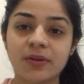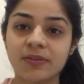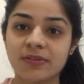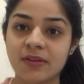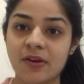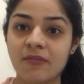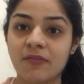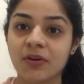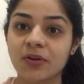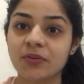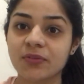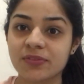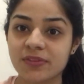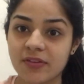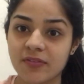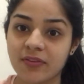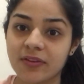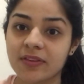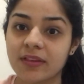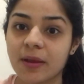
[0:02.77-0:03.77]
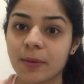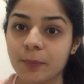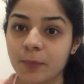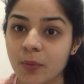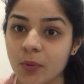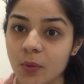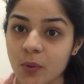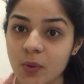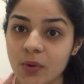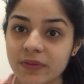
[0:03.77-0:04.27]
someone who's giving their
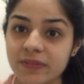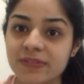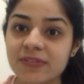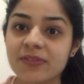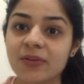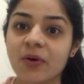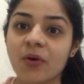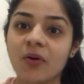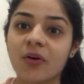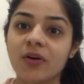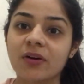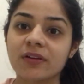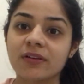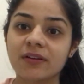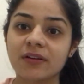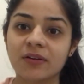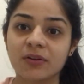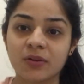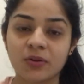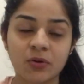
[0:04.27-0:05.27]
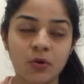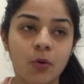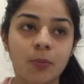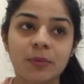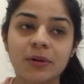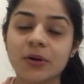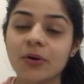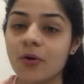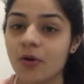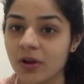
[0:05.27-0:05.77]
boards or
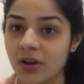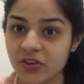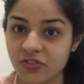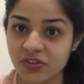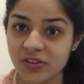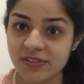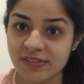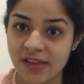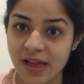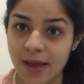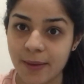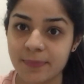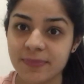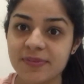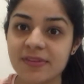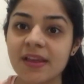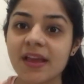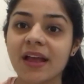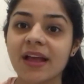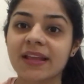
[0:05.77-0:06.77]
normal college exams?